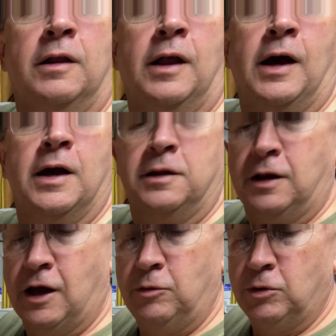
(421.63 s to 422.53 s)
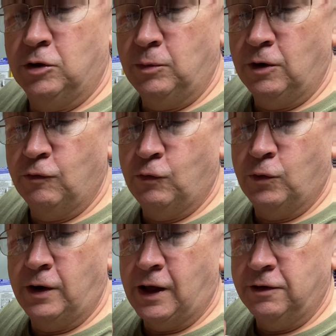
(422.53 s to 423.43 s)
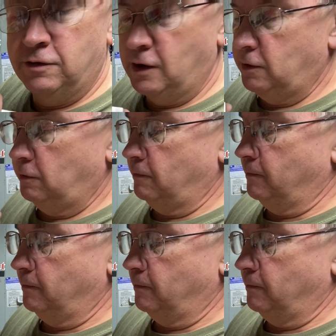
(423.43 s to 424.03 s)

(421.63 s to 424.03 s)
I got the 9mm 4-die set.